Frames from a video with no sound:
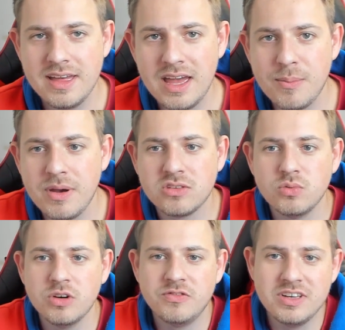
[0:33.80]
Apex
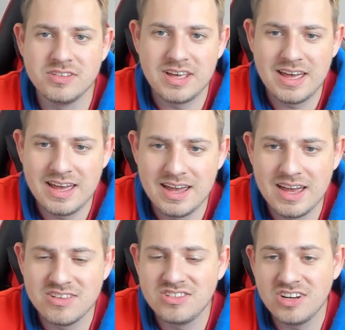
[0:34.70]
Wolf is a
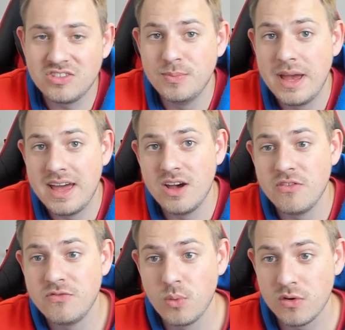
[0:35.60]
6-mana
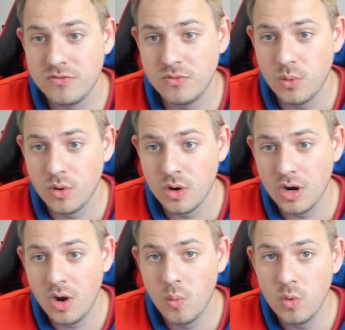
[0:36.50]

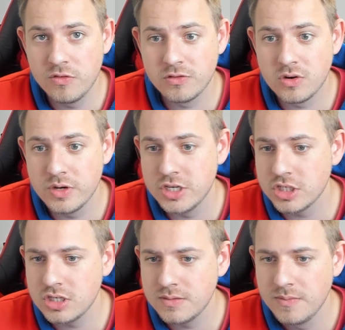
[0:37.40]
4/4 wolf
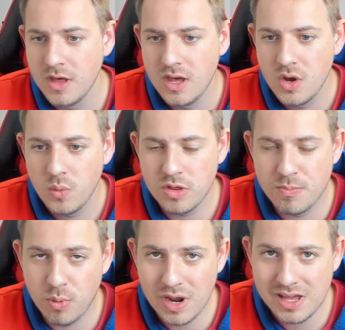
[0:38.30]
creature with
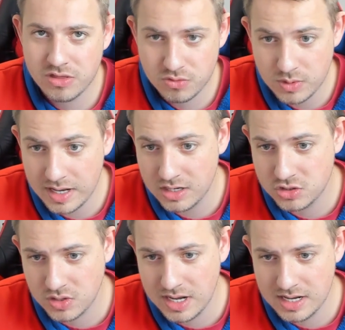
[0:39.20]
Breakthrough and
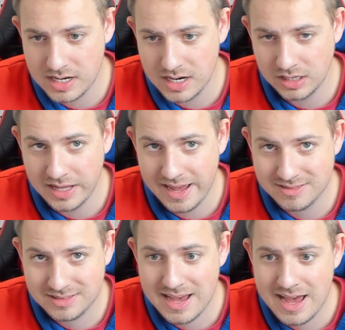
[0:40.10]
Drain and a
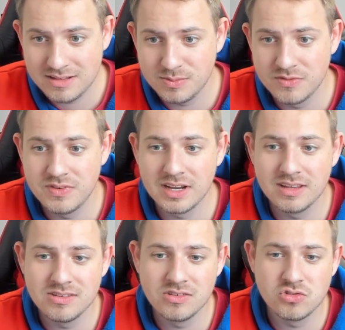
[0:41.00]
last gasp effect
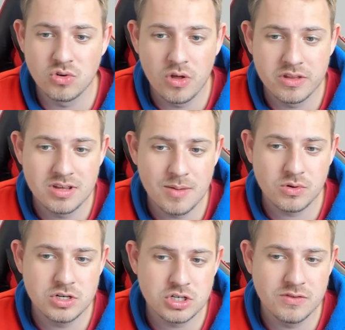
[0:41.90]
that says draw the top
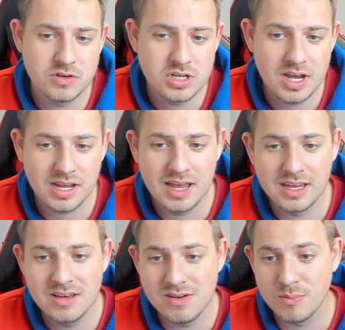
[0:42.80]
creature of your deck and
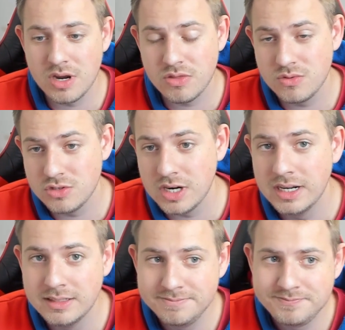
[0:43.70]
give it Breakthrough and Drain.